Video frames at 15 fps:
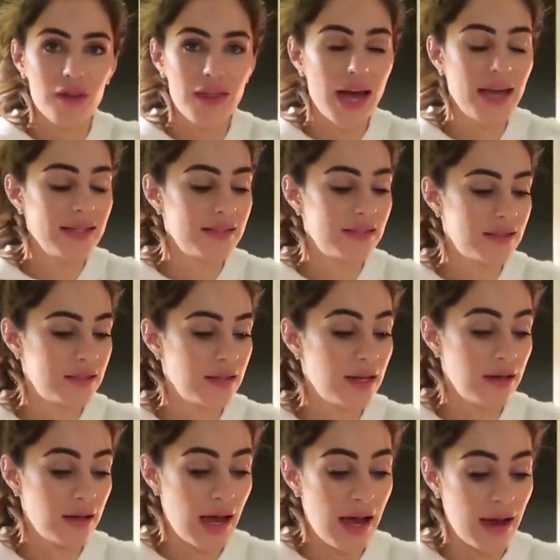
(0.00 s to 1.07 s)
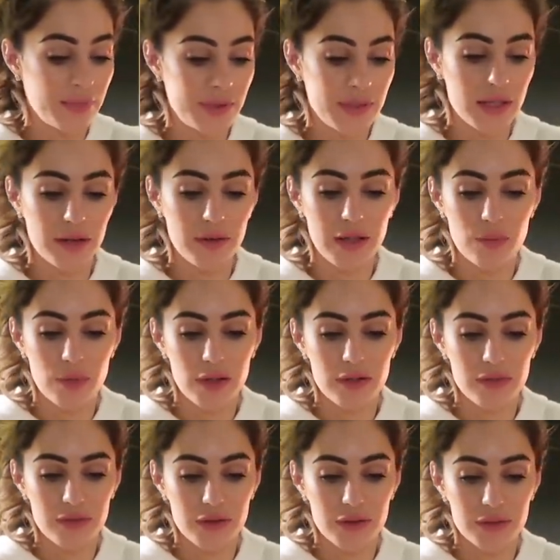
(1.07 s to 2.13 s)
that is absolutely
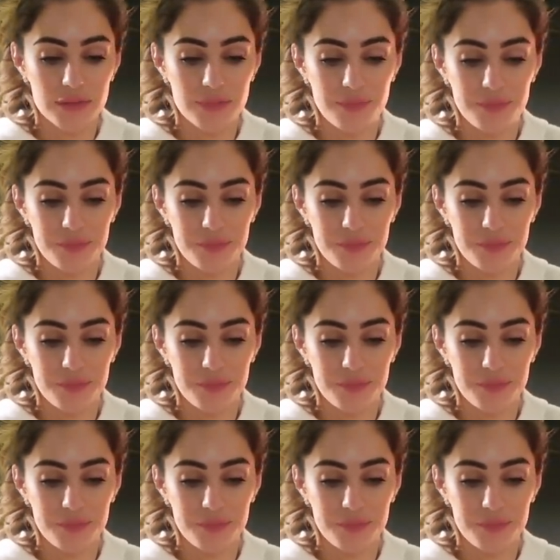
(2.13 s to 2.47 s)
wonderul.